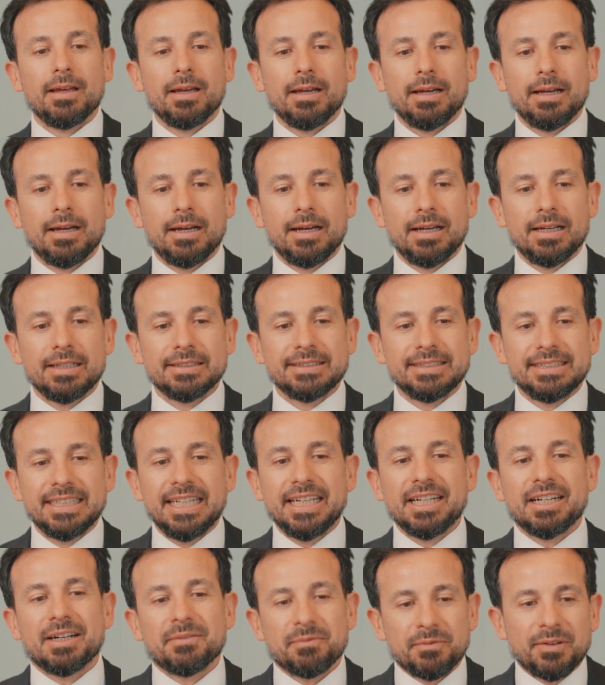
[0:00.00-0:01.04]

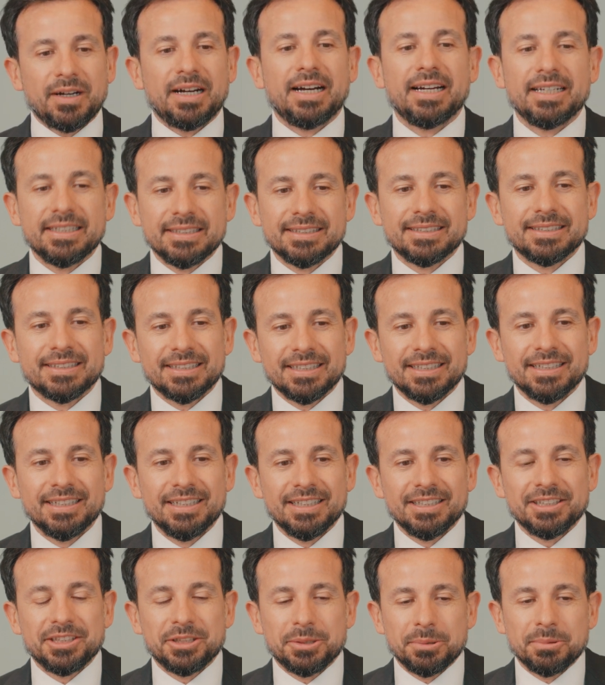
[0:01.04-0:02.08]
their advice
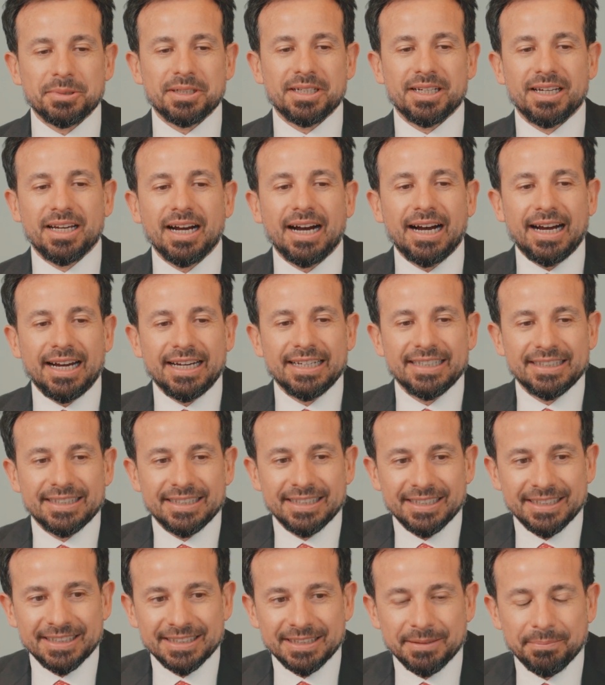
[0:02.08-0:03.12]
should guide
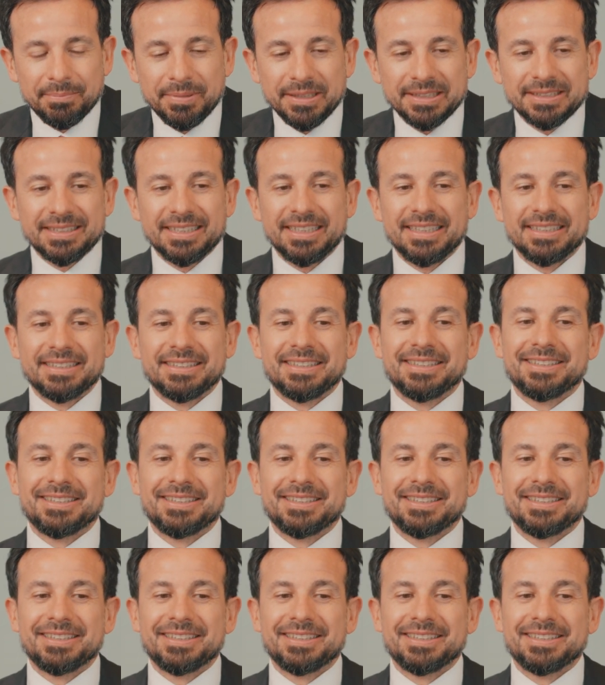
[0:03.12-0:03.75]
the business.